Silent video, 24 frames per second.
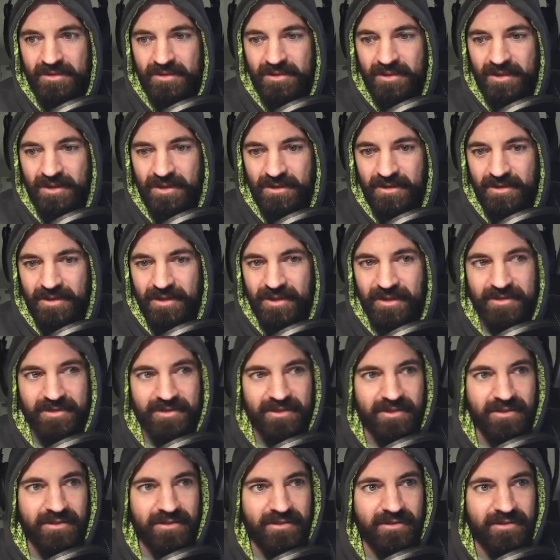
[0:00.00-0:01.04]
Alright.
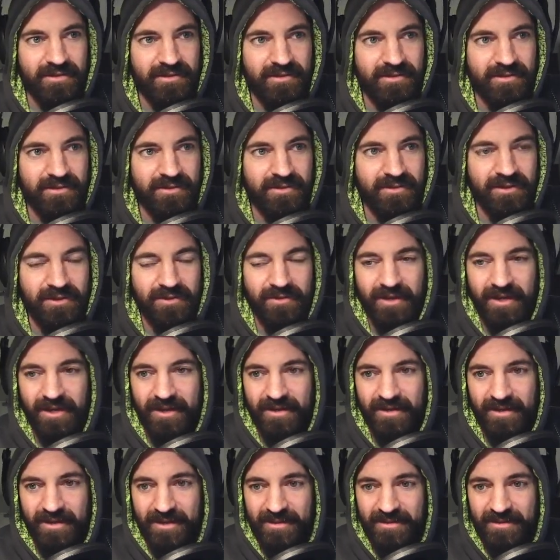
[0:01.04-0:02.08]
Oh yeah,
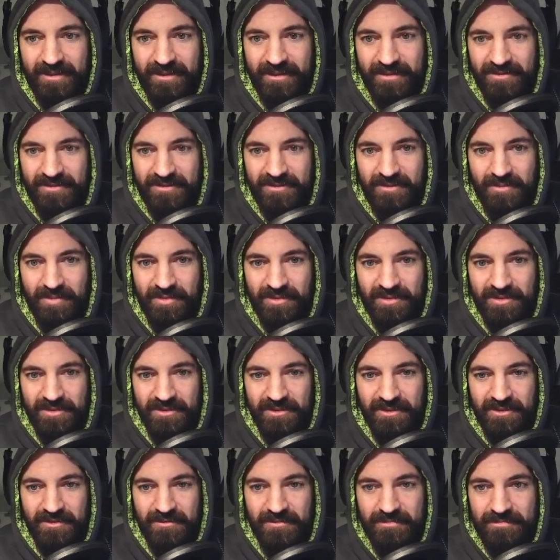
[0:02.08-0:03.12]
I had that on super
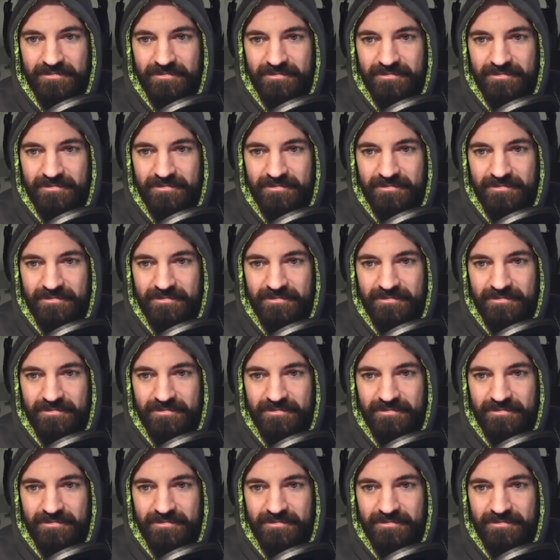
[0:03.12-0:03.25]
slow.